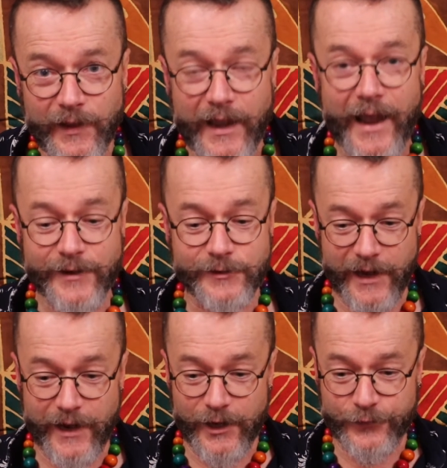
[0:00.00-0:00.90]
And
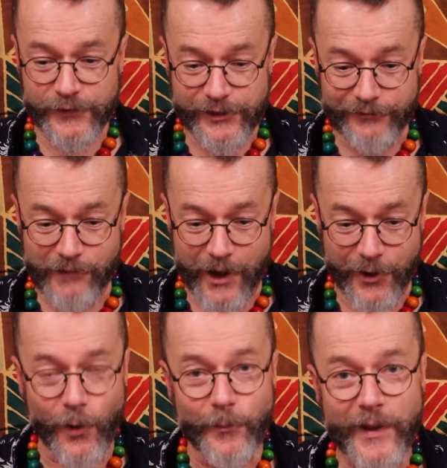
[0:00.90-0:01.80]
Elephant and
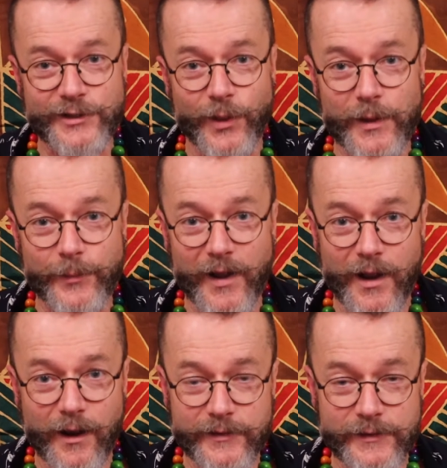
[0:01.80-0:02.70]
Rhino met on the
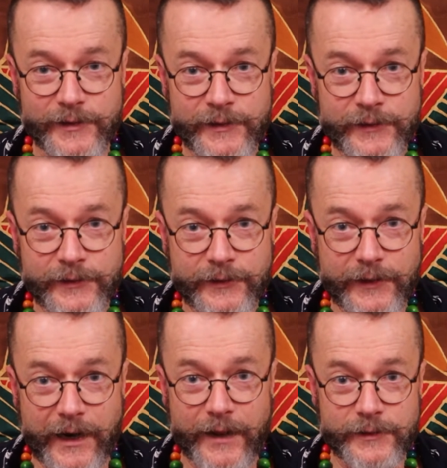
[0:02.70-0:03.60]
path,
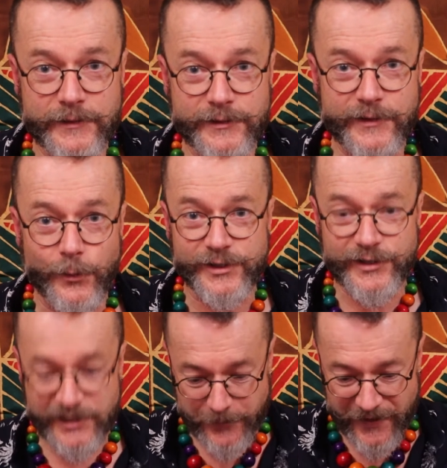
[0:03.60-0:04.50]
and there
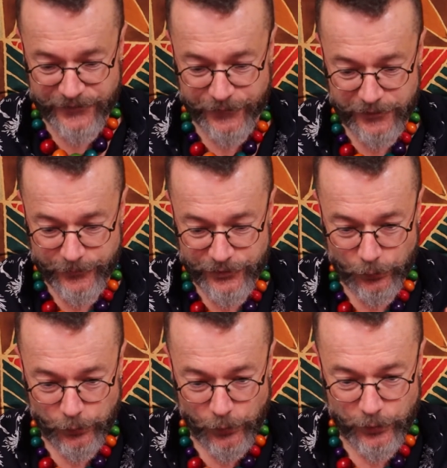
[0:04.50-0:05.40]
wasn't space for them to
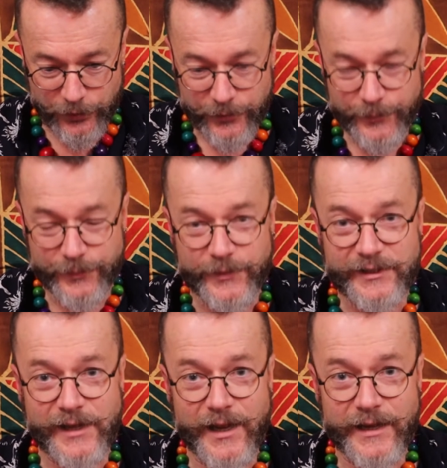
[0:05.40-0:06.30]
walk
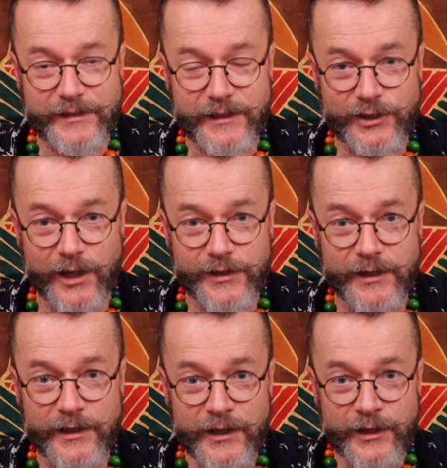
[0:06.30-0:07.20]
beside each
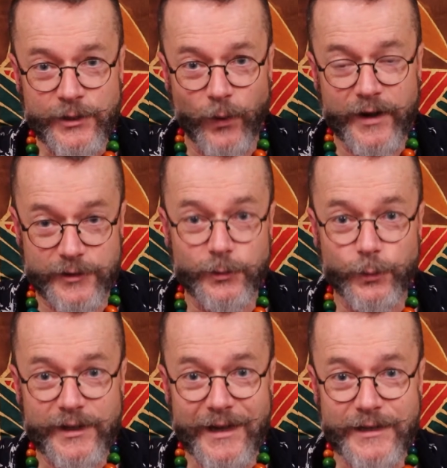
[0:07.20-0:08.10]
other. One of them
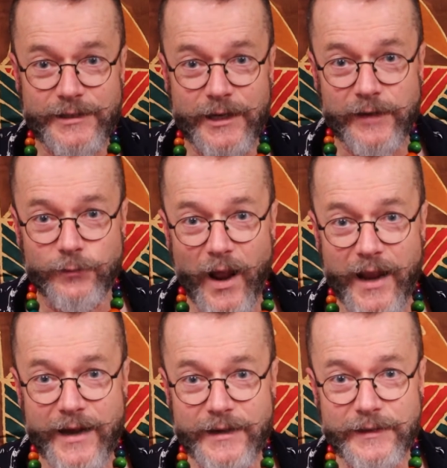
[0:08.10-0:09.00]
would need to give
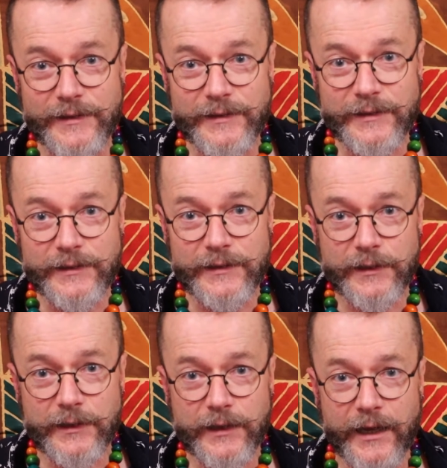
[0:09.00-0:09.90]
way,
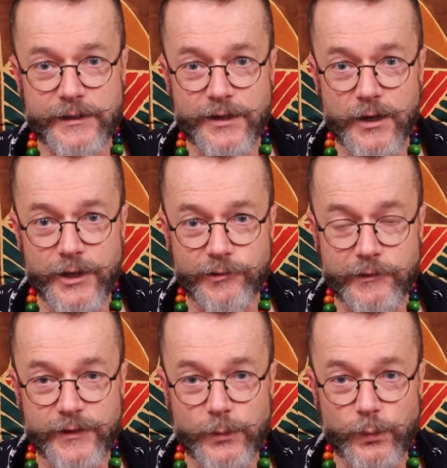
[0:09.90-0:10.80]
and neither
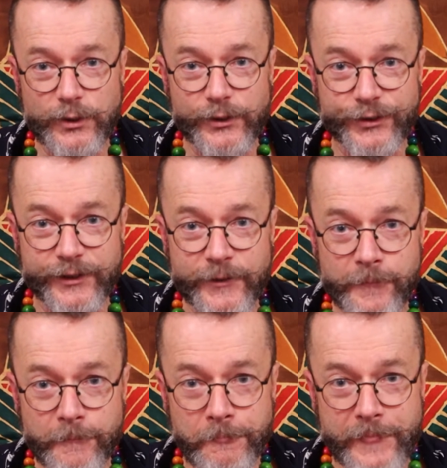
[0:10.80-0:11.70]
of them would.
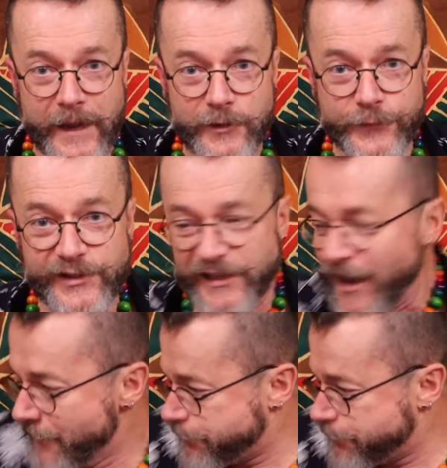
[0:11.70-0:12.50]
Elephant said,